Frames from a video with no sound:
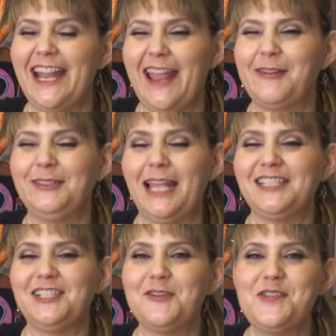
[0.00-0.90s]
And I'm
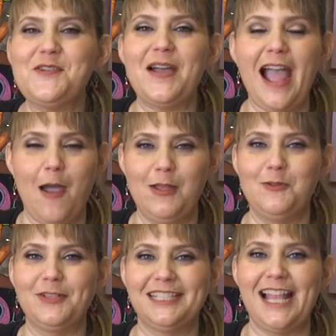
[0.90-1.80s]
gonna show you how it
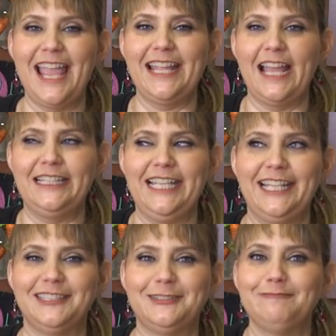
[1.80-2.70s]
looks like at
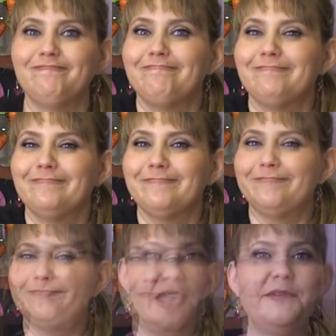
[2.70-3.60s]
the end.
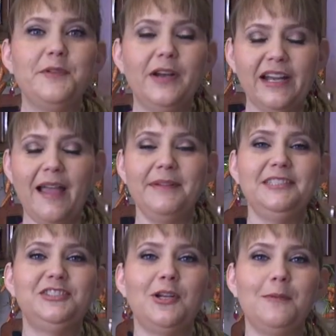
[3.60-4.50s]
If you're
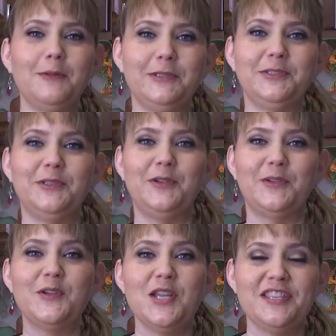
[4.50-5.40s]
having trouble with
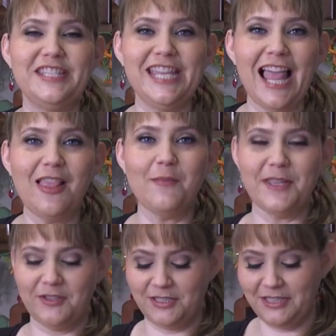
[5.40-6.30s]
your Jell-o
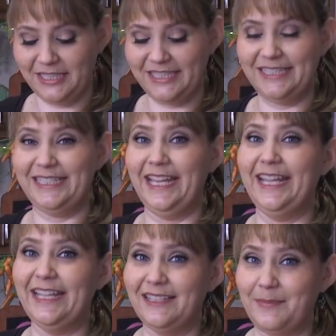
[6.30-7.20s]
because it's
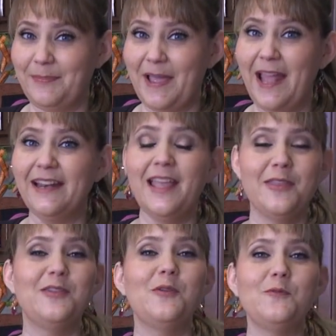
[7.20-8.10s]
sticky in the pan,
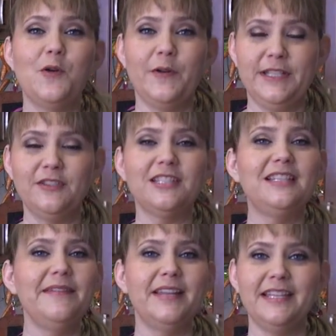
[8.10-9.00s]
don't worry.
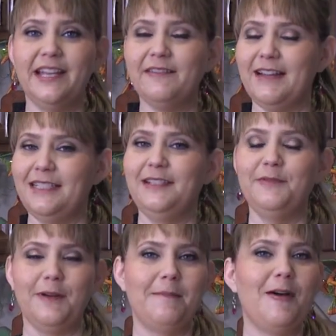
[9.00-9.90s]
Just leave it there
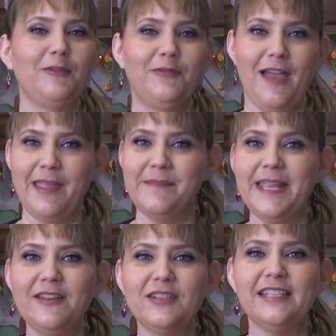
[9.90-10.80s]
resting for about 5
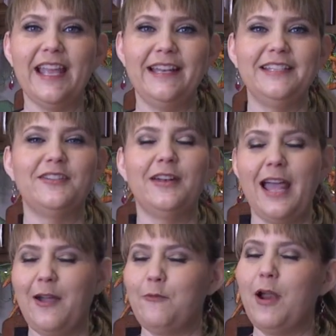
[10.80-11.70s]
minutes, and it's
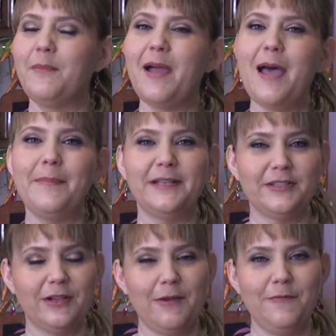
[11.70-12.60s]
gonna warm up and
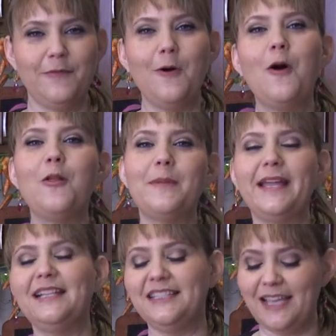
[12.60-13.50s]
it's gonna fall
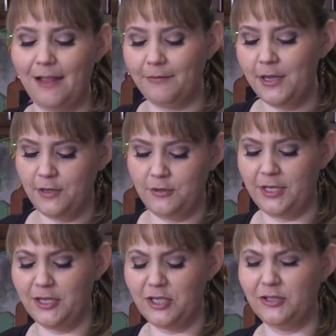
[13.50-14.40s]
by itself. You
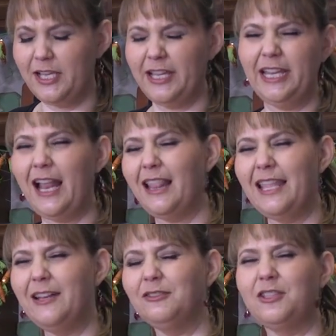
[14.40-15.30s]
can just get a
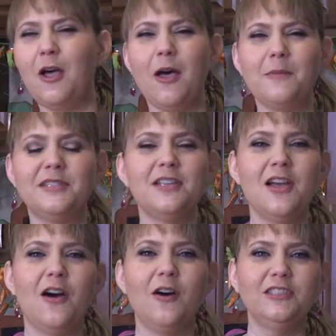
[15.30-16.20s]
little thumbs
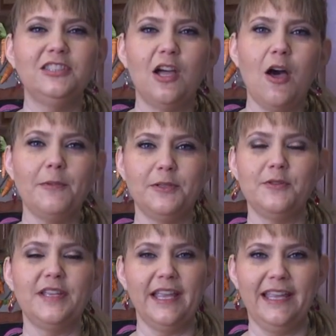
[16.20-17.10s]
on top so
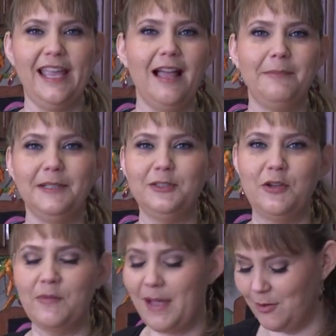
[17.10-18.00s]
you can help it to
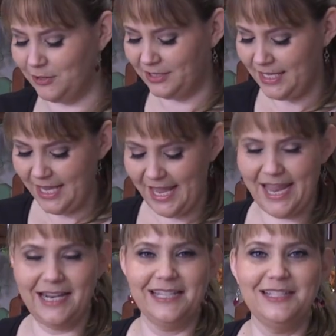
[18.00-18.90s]
come out.
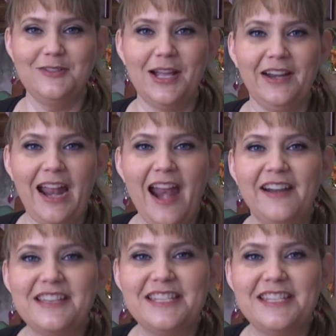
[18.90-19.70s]
And let's look at our